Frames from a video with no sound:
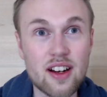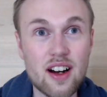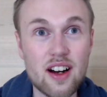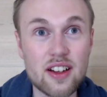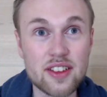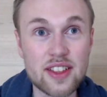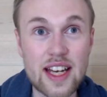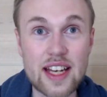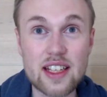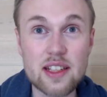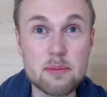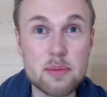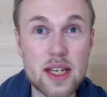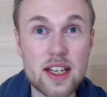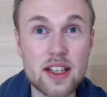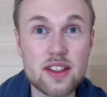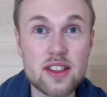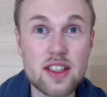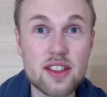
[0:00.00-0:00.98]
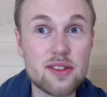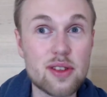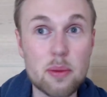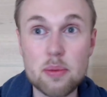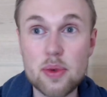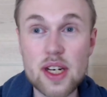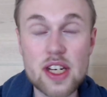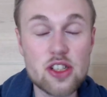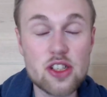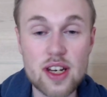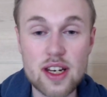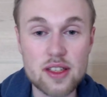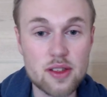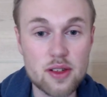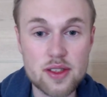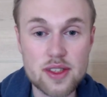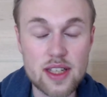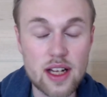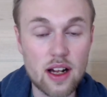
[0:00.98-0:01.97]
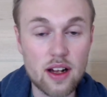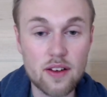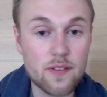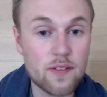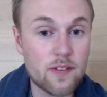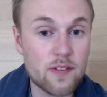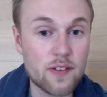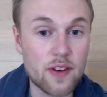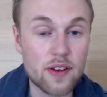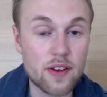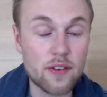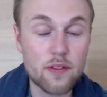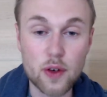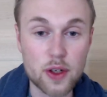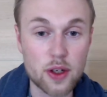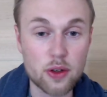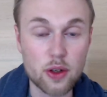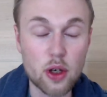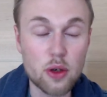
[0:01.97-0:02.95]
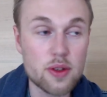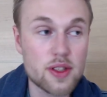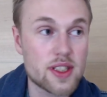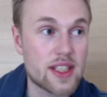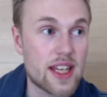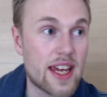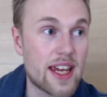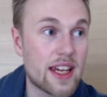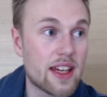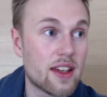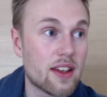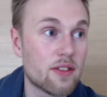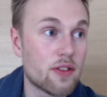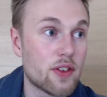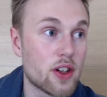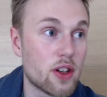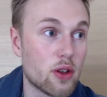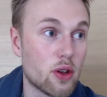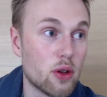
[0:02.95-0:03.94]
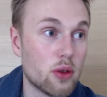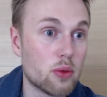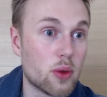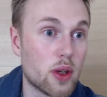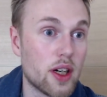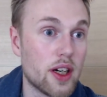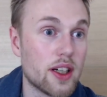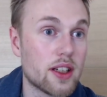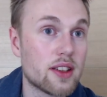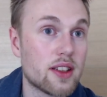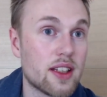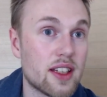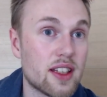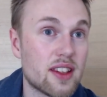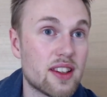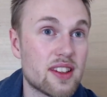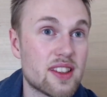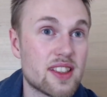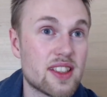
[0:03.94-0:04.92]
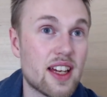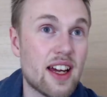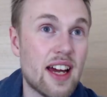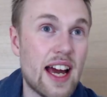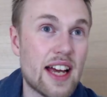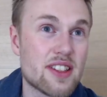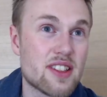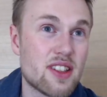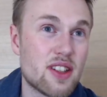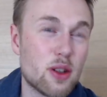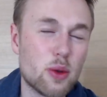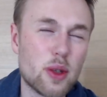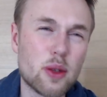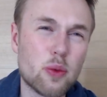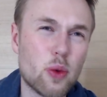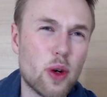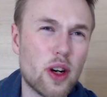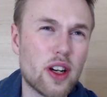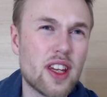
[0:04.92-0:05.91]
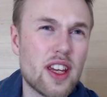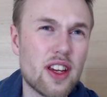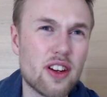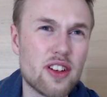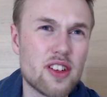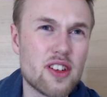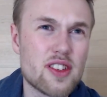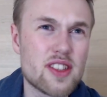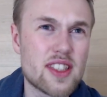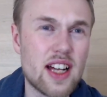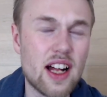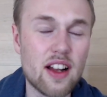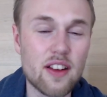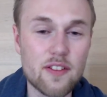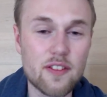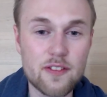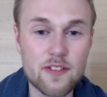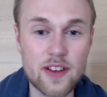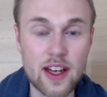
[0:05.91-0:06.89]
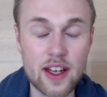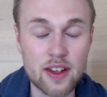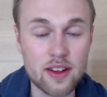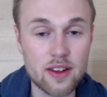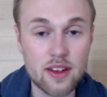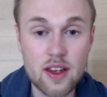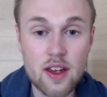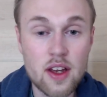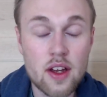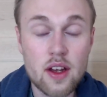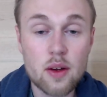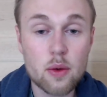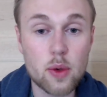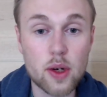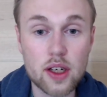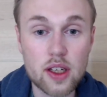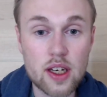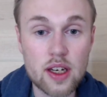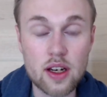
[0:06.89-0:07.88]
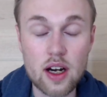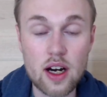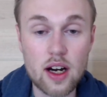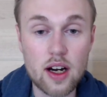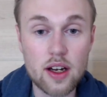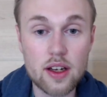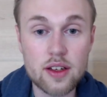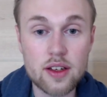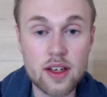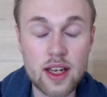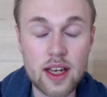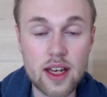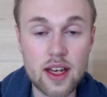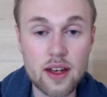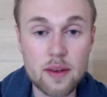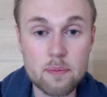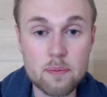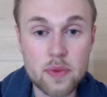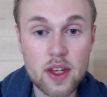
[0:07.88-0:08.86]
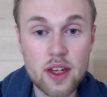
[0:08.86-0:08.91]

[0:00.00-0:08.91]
on that ability to appreciate yourself uh, for your own sake and for your own worth and it has to do with working on yourself and working on uh,